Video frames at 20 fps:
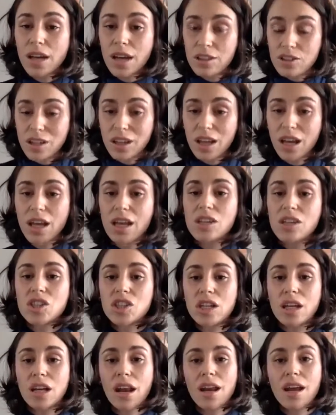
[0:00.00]

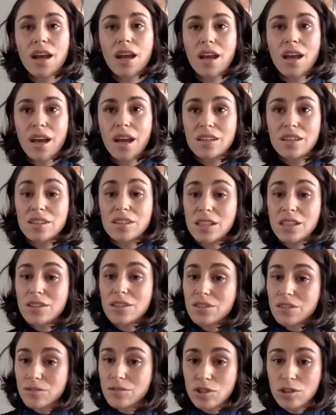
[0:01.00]
education and
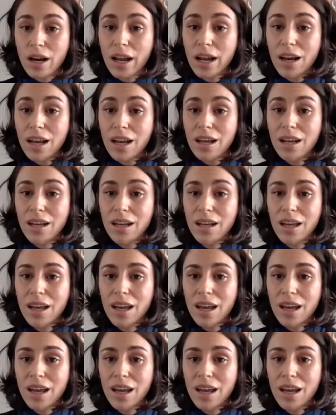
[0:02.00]
tiers of training.